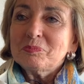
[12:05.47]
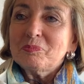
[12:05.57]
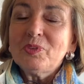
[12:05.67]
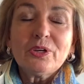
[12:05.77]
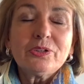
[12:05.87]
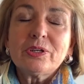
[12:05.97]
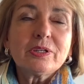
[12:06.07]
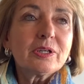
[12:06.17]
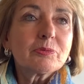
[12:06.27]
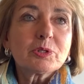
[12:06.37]

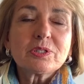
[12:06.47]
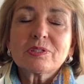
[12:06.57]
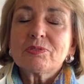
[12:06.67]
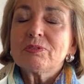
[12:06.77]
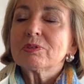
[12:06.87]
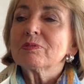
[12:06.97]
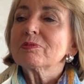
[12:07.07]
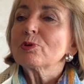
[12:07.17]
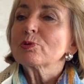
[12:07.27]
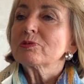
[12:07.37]
No, I wouldn't have even
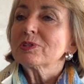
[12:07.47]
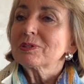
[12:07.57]
thought of it.